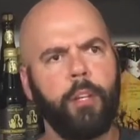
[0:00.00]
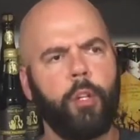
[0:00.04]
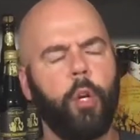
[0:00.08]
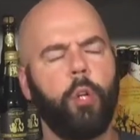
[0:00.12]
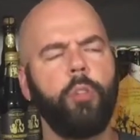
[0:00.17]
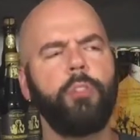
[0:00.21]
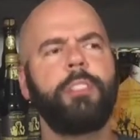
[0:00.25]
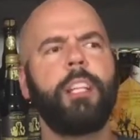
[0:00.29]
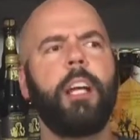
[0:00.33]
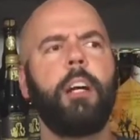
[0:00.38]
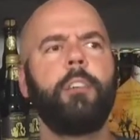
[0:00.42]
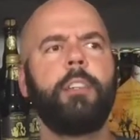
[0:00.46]

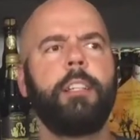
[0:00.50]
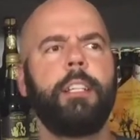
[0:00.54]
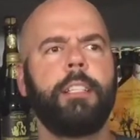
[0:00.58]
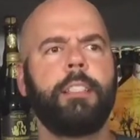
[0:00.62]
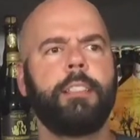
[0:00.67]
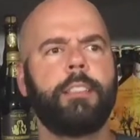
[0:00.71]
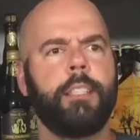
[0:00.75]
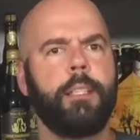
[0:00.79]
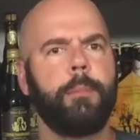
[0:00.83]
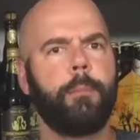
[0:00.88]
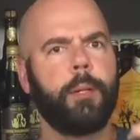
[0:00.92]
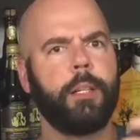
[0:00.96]
Goes down
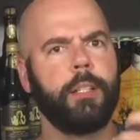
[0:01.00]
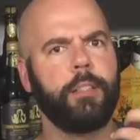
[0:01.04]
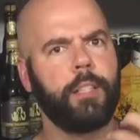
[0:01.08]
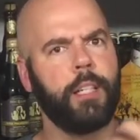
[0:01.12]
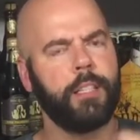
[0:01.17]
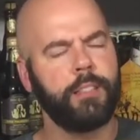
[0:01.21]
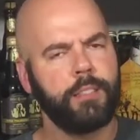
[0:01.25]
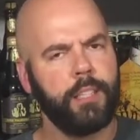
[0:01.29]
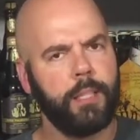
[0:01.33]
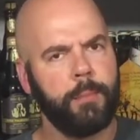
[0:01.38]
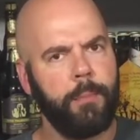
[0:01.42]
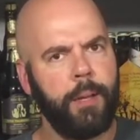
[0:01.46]
easy, but it
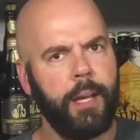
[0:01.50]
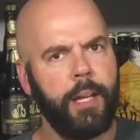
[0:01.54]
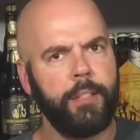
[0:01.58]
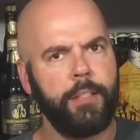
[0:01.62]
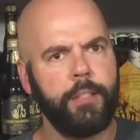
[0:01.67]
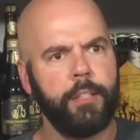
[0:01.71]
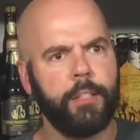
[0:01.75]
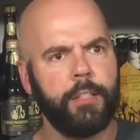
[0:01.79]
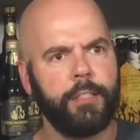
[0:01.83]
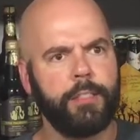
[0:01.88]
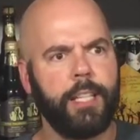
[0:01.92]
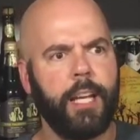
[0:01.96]
does command
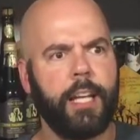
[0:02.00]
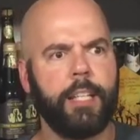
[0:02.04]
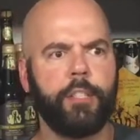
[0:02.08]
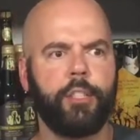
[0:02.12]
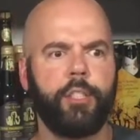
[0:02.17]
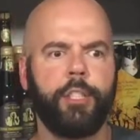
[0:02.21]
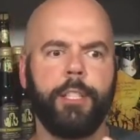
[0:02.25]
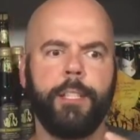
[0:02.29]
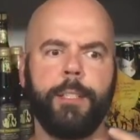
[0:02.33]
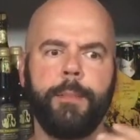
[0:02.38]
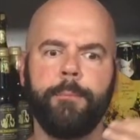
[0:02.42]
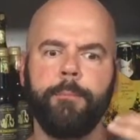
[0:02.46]
your
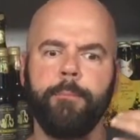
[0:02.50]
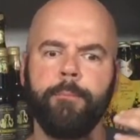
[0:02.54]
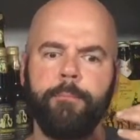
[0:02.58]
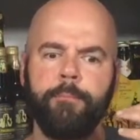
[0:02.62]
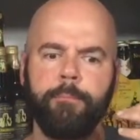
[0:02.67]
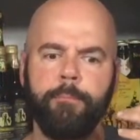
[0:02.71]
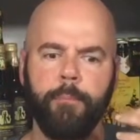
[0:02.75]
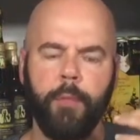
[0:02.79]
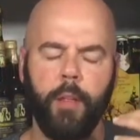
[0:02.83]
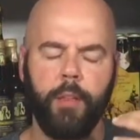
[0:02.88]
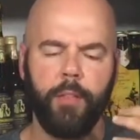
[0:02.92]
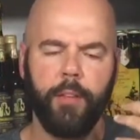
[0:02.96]
attention.
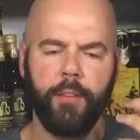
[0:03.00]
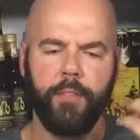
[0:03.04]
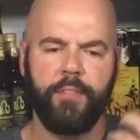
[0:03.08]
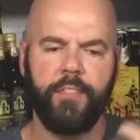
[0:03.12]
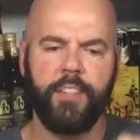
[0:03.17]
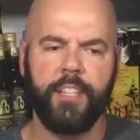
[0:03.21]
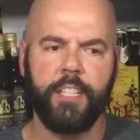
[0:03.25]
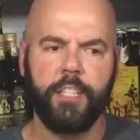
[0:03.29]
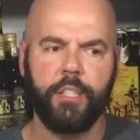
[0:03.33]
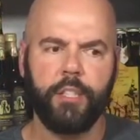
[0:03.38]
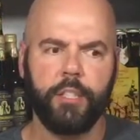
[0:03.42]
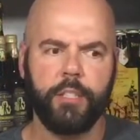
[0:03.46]
The
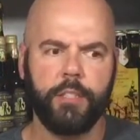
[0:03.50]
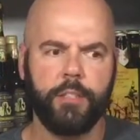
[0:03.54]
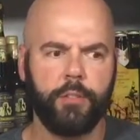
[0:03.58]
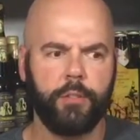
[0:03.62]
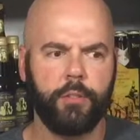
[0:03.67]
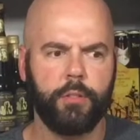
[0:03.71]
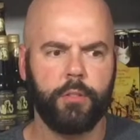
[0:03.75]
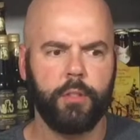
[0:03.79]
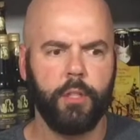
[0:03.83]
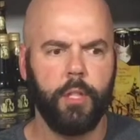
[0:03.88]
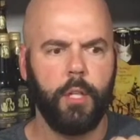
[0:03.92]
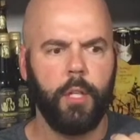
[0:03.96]
finish
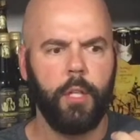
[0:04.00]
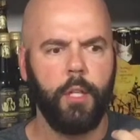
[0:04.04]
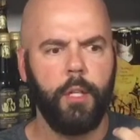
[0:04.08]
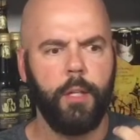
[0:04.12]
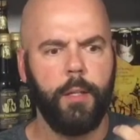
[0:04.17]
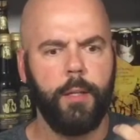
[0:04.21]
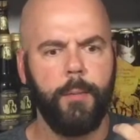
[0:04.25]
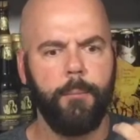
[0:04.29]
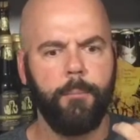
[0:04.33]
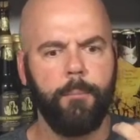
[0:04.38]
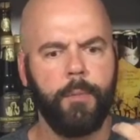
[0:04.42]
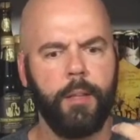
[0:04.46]
is,
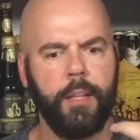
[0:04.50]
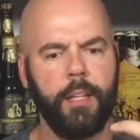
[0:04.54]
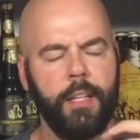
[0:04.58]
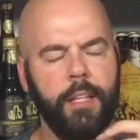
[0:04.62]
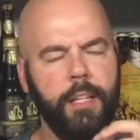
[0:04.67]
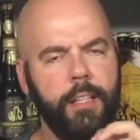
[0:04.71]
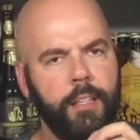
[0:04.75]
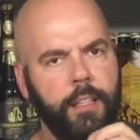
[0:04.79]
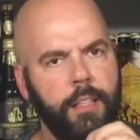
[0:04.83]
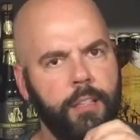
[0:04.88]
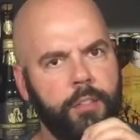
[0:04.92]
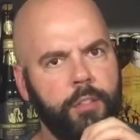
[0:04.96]

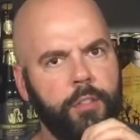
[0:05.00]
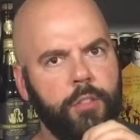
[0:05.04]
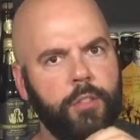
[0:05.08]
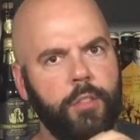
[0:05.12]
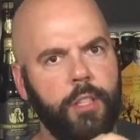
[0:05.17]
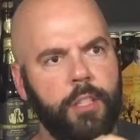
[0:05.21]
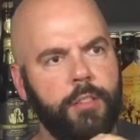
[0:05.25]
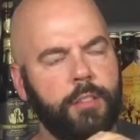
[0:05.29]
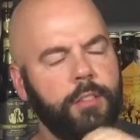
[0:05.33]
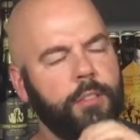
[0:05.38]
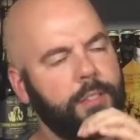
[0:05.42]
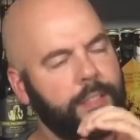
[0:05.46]

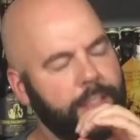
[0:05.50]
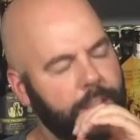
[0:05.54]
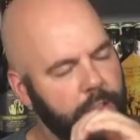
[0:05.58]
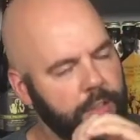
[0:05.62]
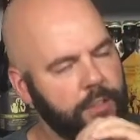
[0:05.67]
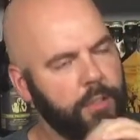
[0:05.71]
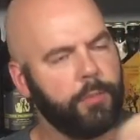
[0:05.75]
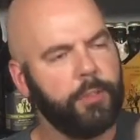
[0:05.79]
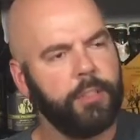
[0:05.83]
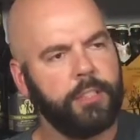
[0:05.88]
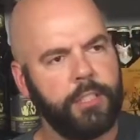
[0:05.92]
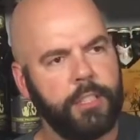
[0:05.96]
it's
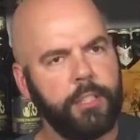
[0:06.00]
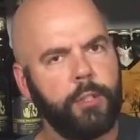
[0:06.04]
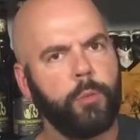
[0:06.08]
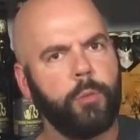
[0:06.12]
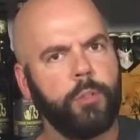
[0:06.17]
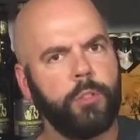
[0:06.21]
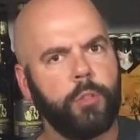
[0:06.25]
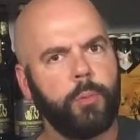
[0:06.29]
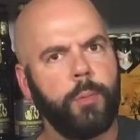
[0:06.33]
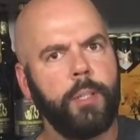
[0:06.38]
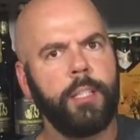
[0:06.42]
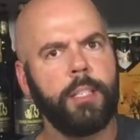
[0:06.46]
there's a
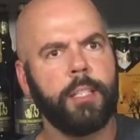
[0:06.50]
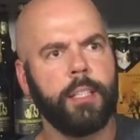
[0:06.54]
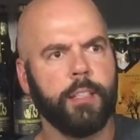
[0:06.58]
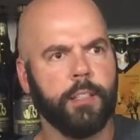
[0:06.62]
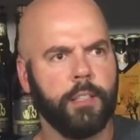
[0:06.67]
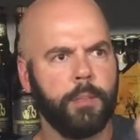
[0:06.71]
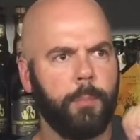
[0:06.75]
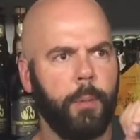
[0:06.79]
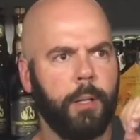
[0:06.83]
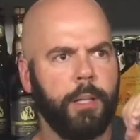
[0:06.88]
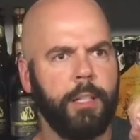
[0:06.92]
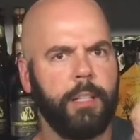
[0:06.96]
residual
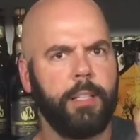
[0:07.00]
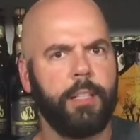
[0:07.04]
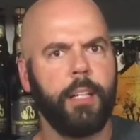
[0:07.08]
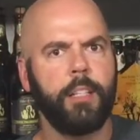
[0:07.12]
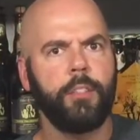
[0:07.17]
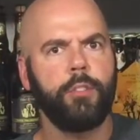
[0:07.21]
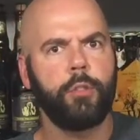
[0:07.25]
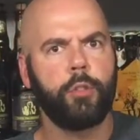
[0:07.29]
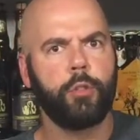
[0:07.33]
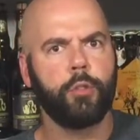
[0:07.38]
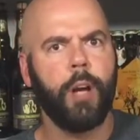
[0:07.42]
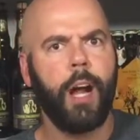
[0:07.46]
sweetness, but it
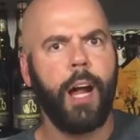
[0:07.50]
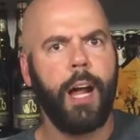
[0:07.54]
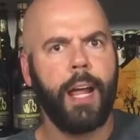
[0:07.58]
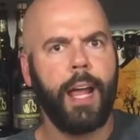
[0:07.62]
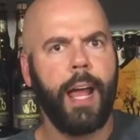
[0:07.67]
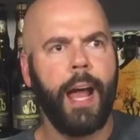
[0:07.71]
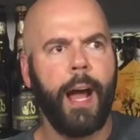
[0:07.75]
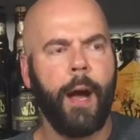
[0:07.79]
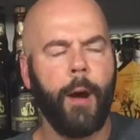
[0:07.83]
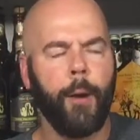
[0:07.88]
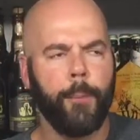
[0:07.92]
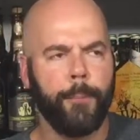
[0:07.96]
does dry
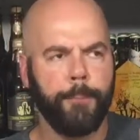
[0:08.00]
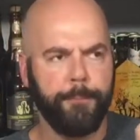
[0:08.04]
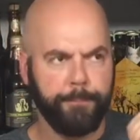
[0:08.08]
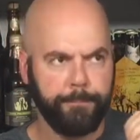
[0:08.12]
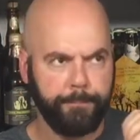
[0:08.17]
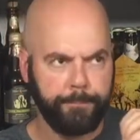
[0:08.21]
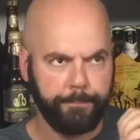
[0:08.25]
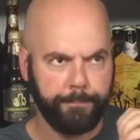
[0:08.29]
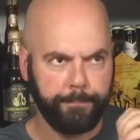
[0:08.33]
out.